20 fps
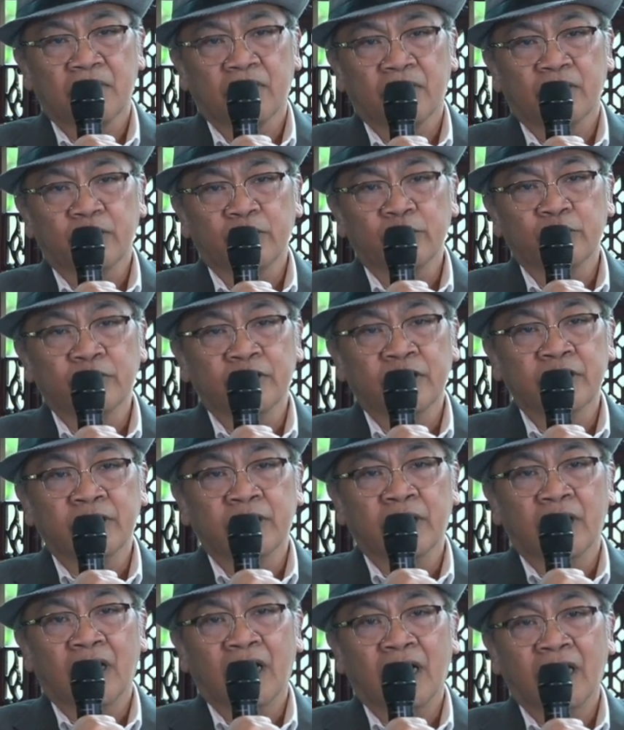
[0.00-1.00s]
No need
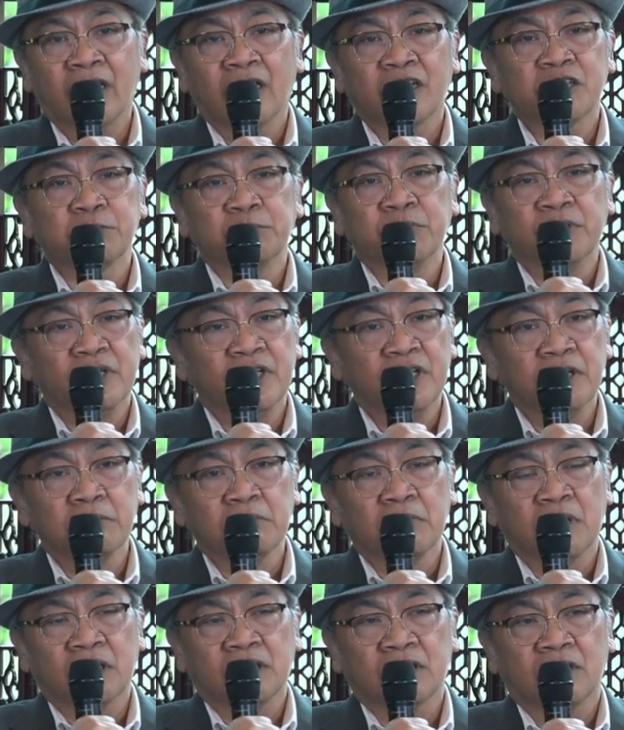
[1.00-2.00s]
the high-rise building,
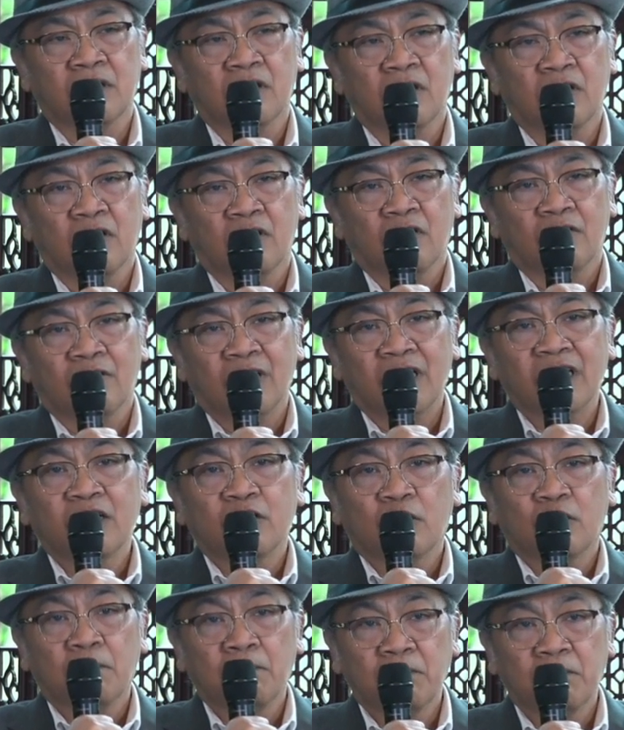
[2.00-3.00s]
but one
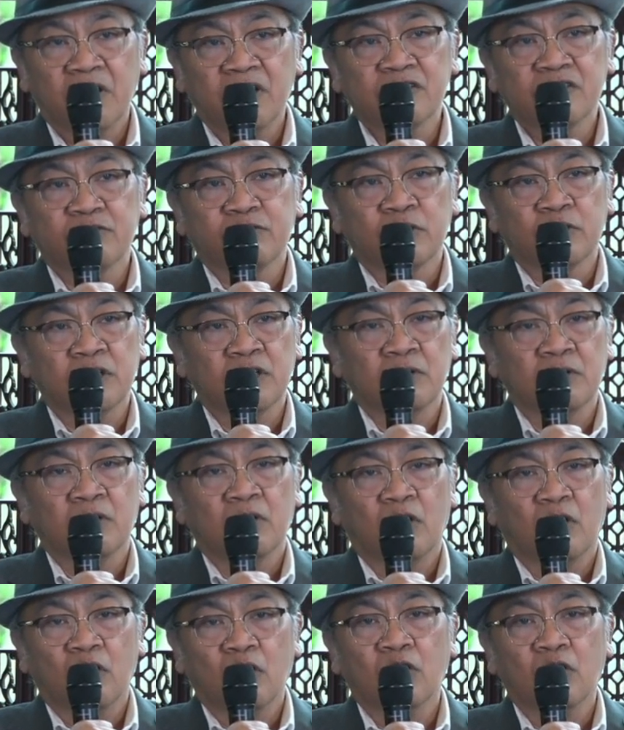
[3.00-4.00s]
complex for
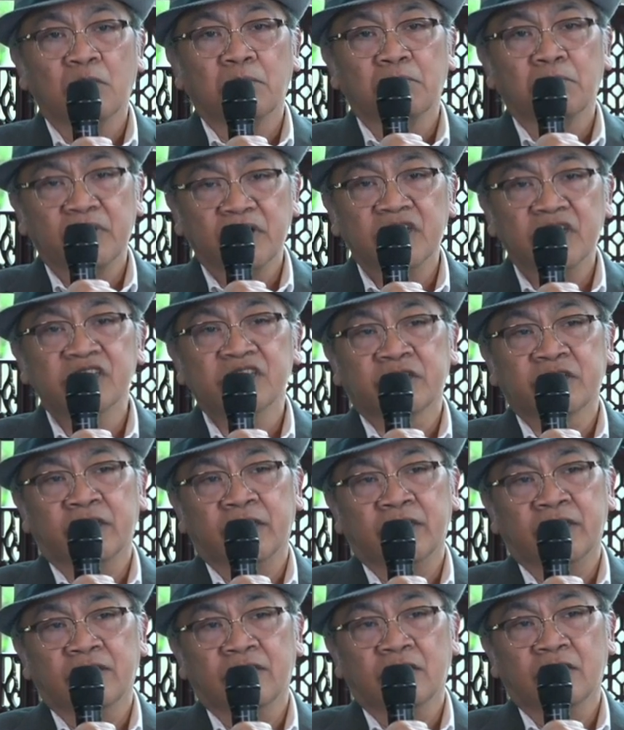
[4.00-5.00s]
the all
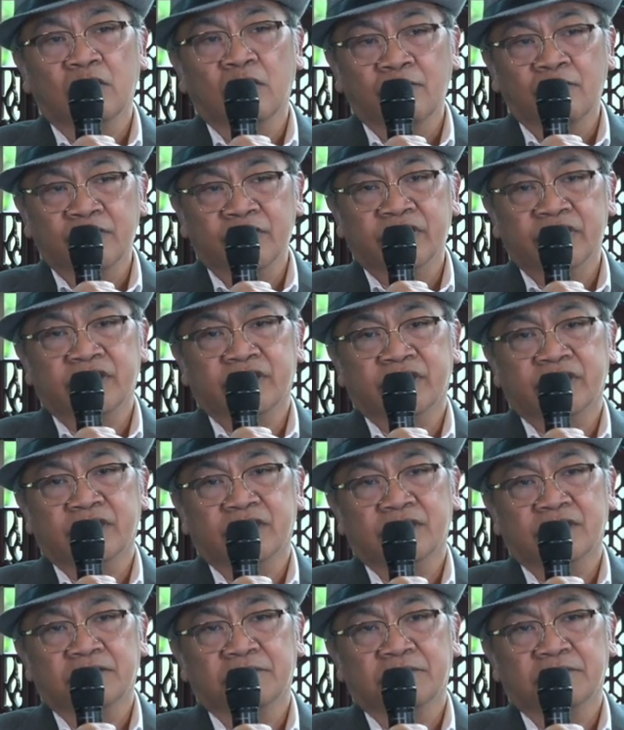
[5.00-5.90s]
ministry office.